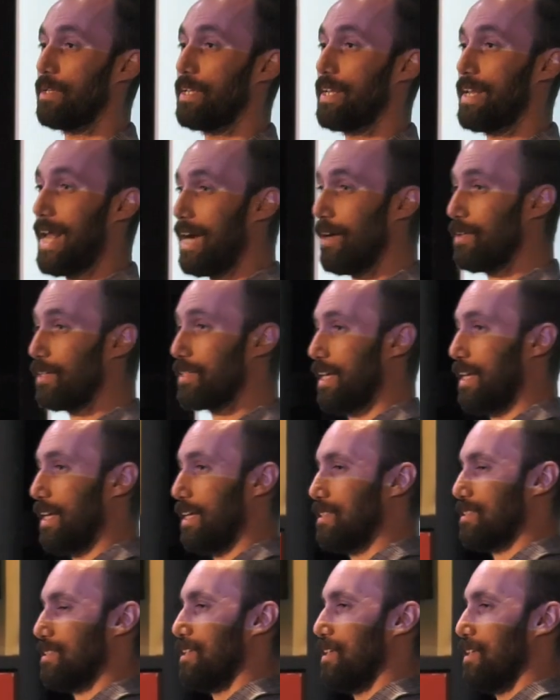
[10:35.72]

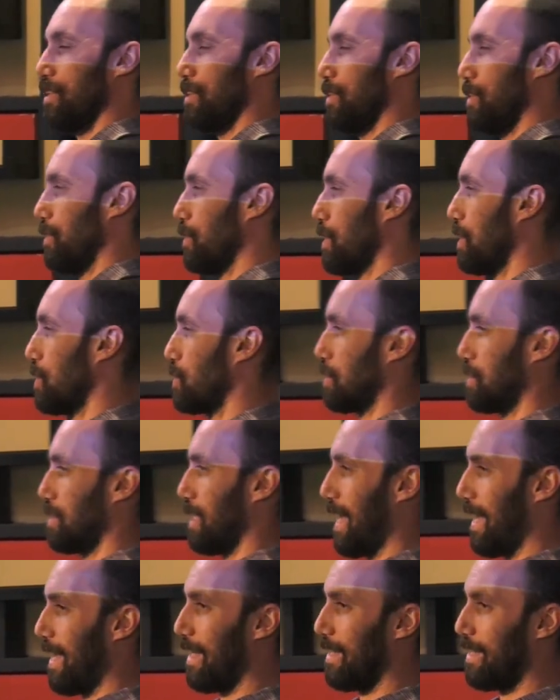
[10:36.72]
Nowadays, you can just
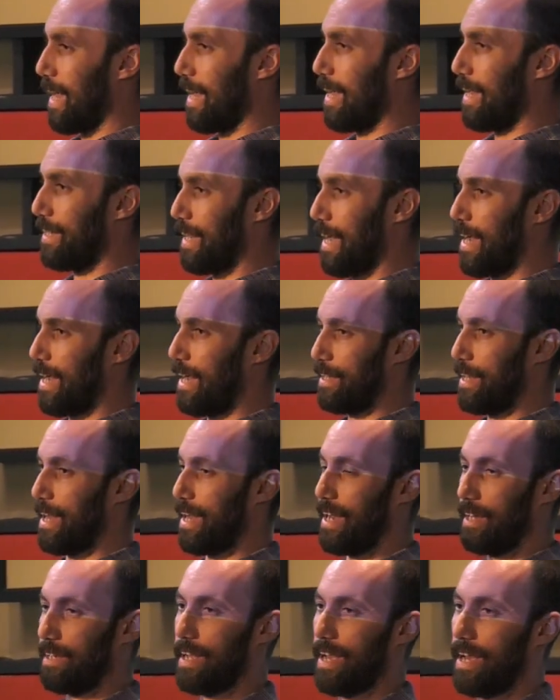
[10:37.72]

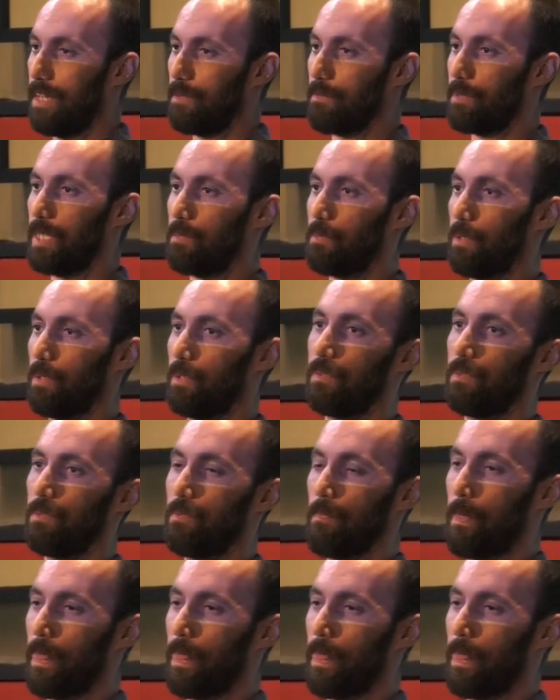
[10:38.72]
add people.